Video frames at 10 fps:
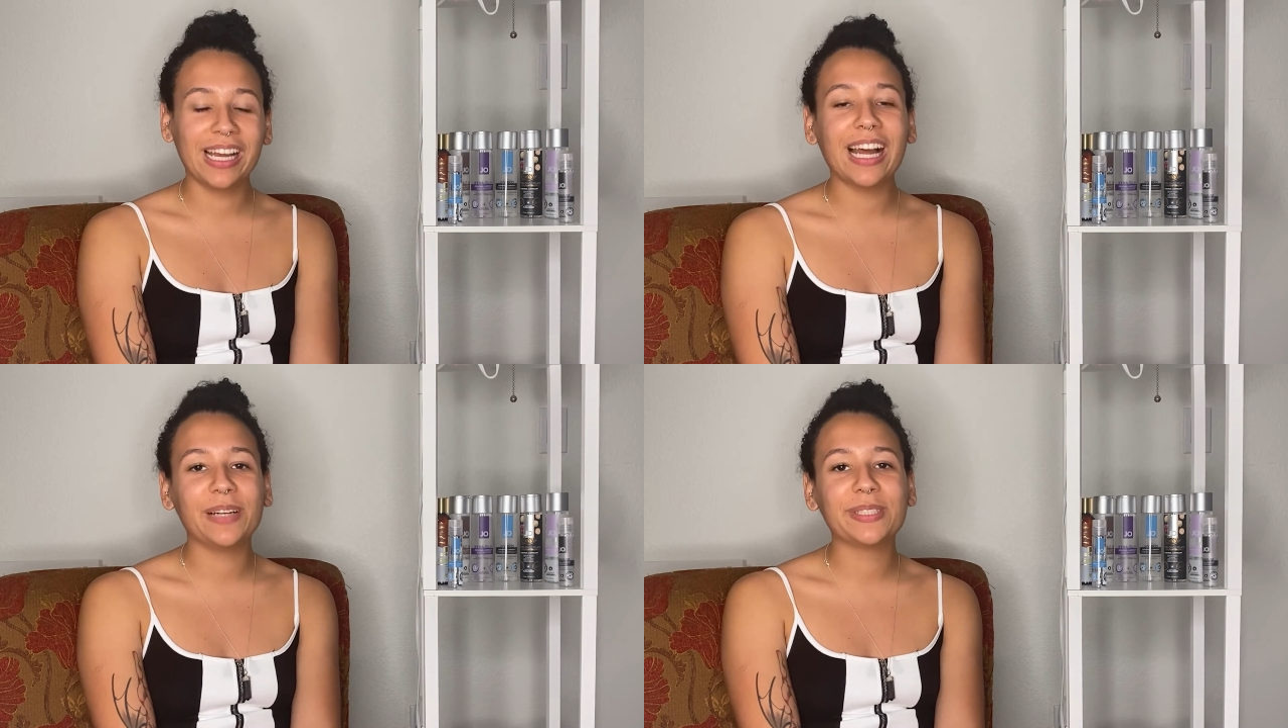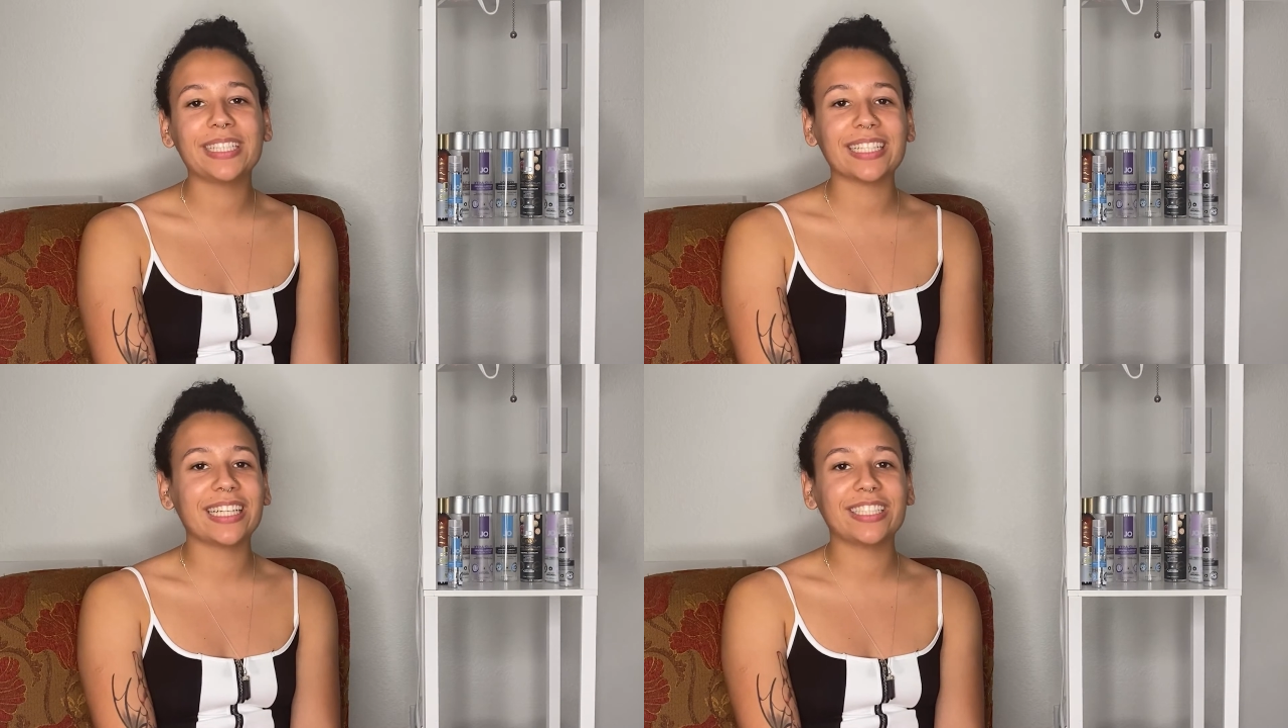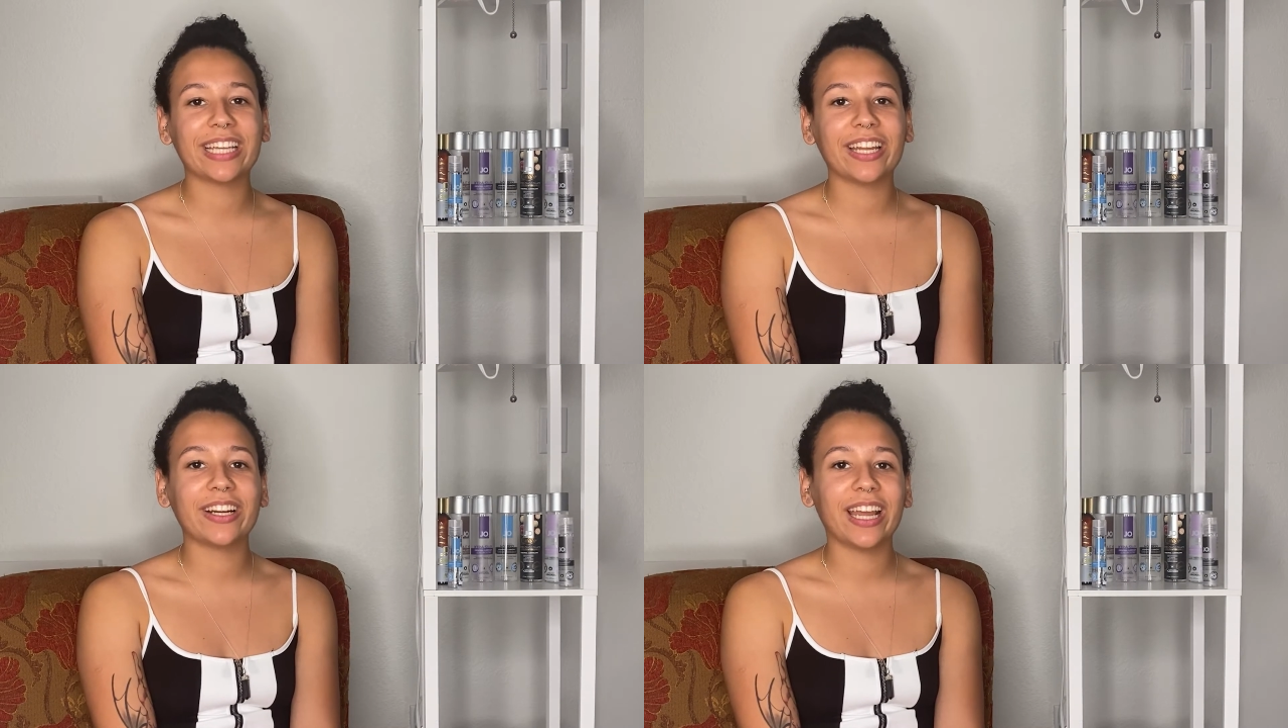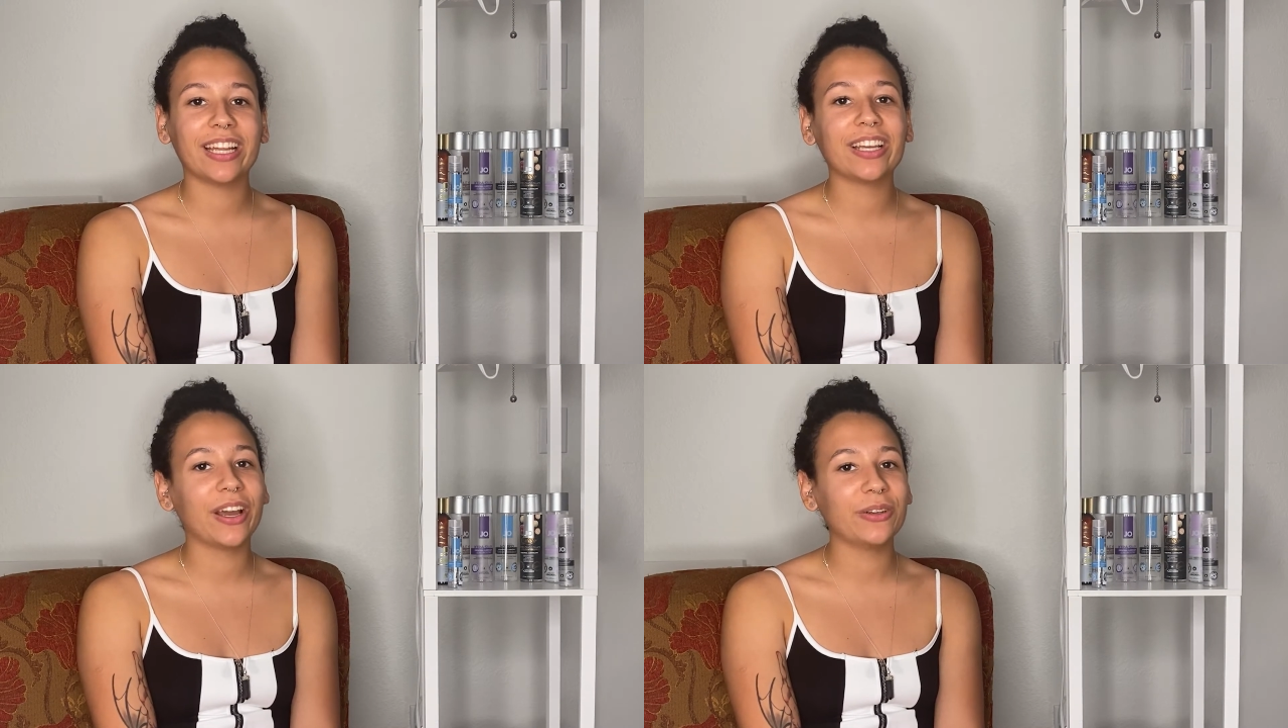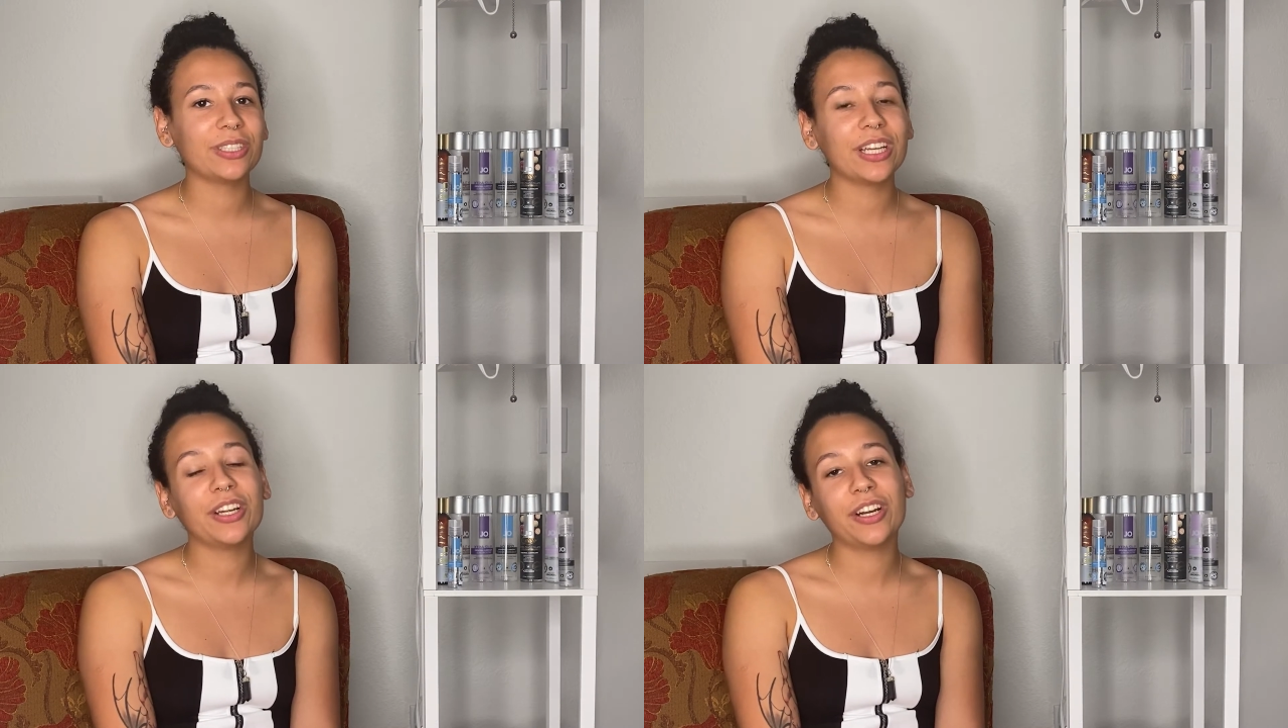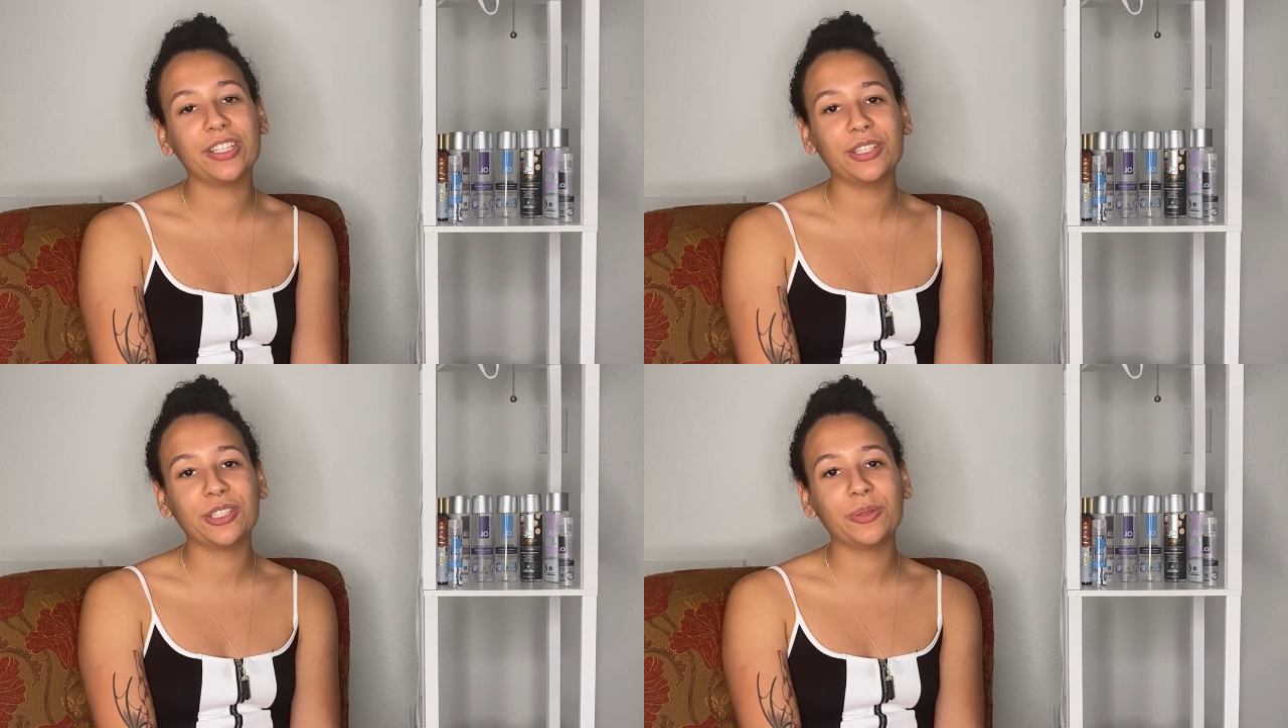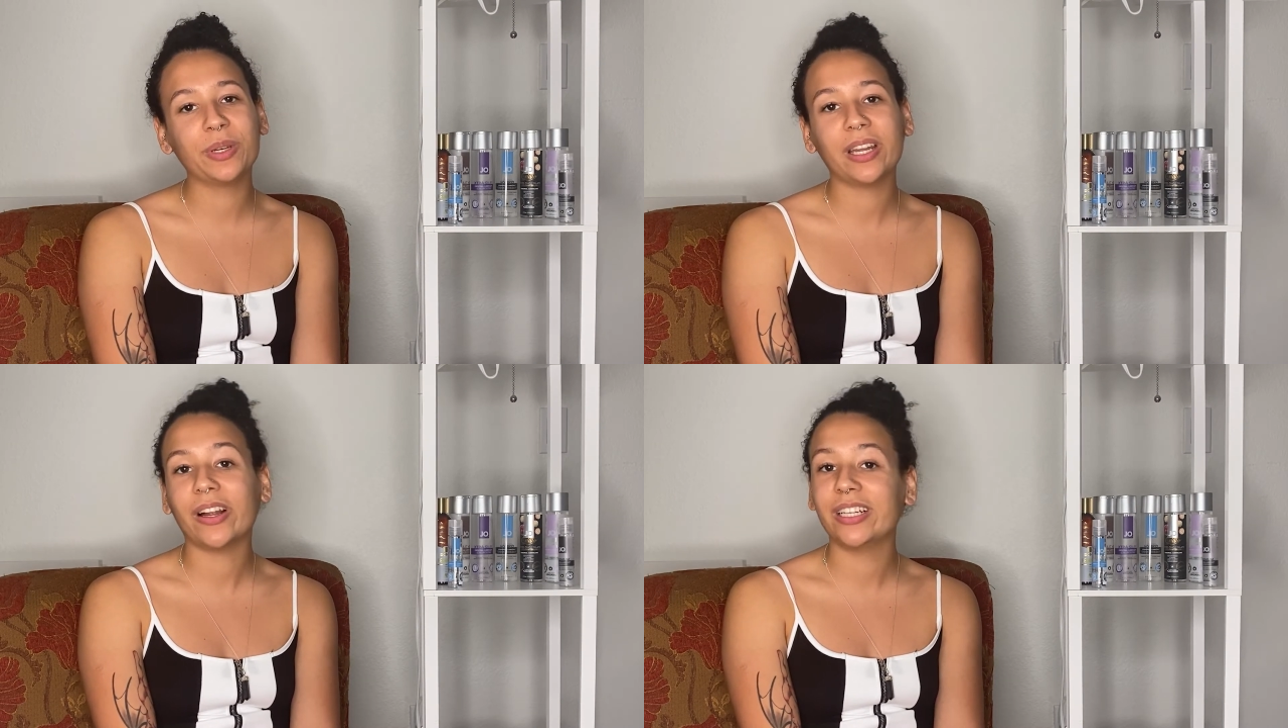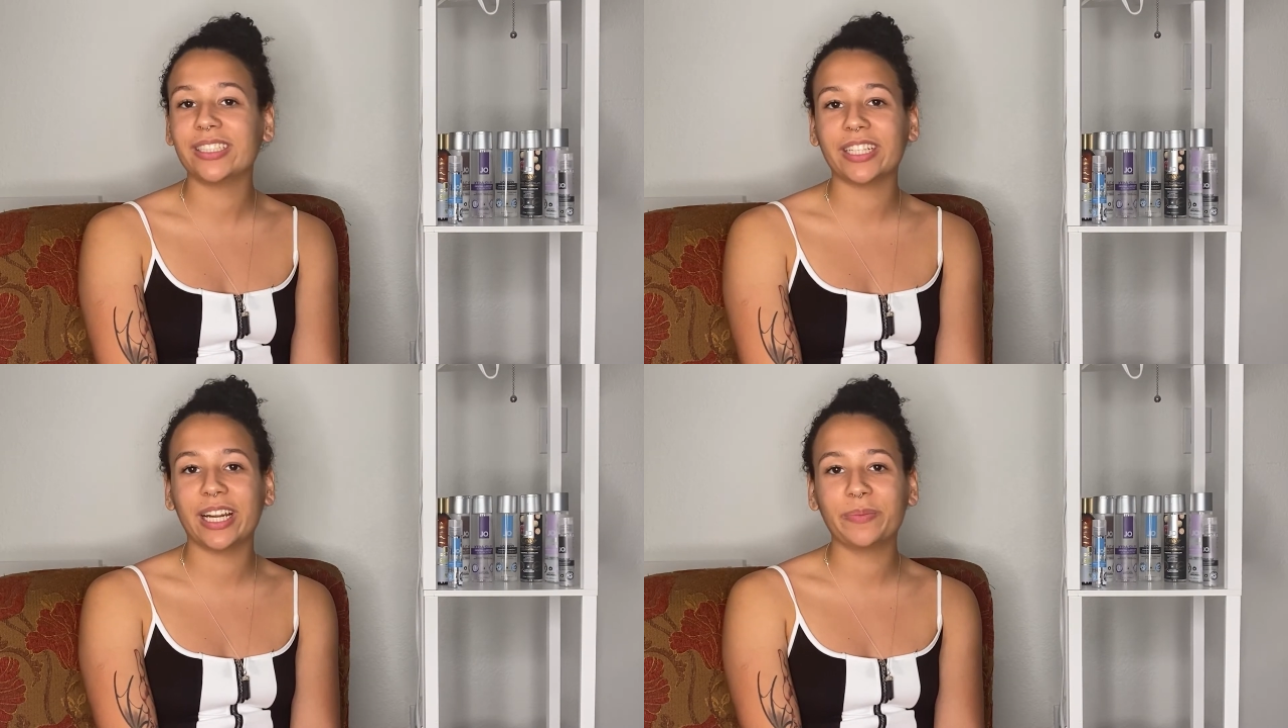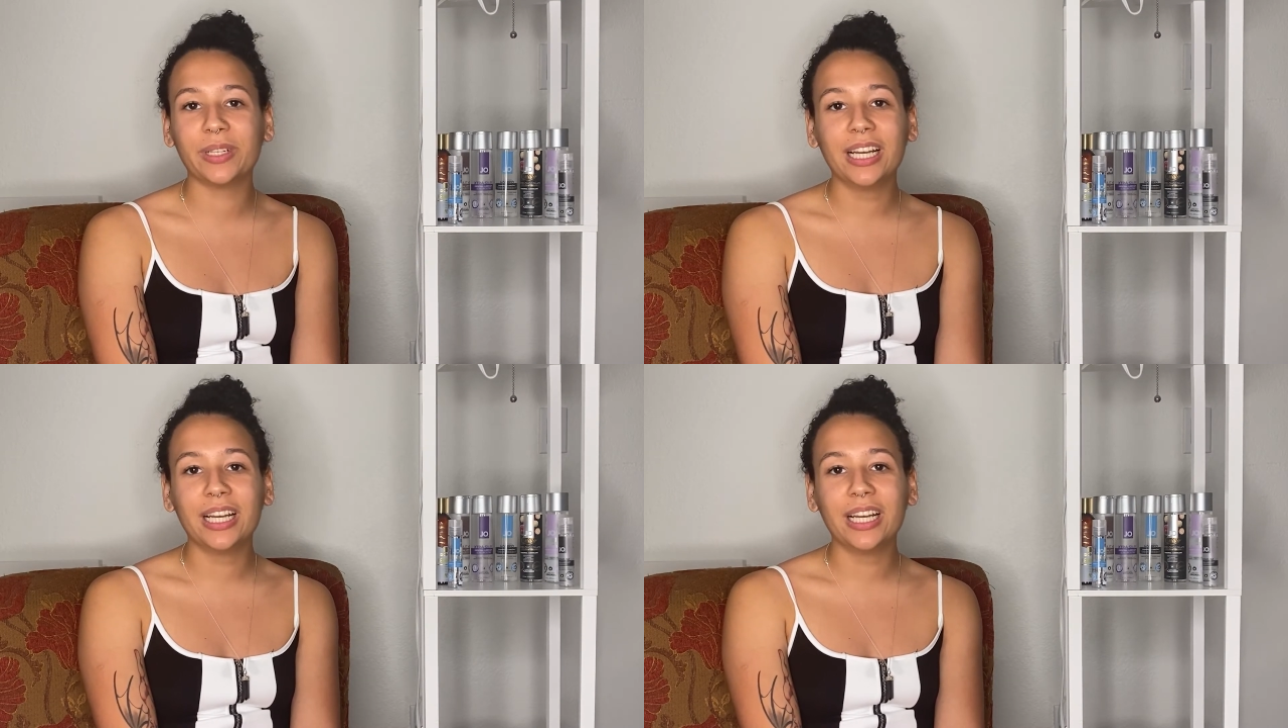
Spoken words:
I'm a sex educator and coach here on YouTube and on Instagram.